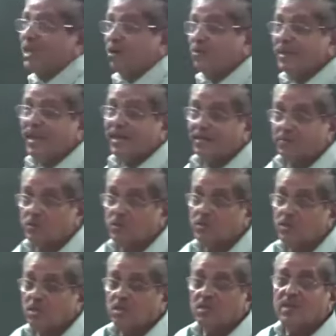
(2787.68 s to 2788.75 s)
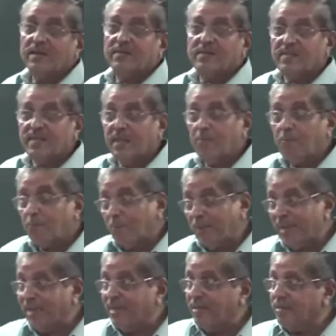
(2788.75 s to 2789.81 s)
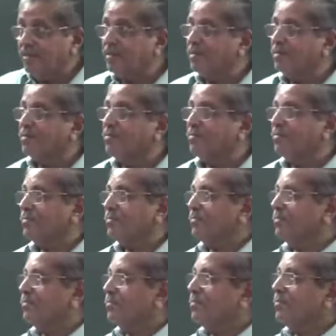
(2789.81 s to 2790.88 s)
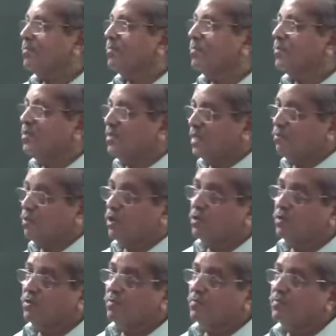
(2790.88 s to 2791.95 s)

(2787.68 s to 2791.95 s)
how many atoms? They are the same plane in that molecule.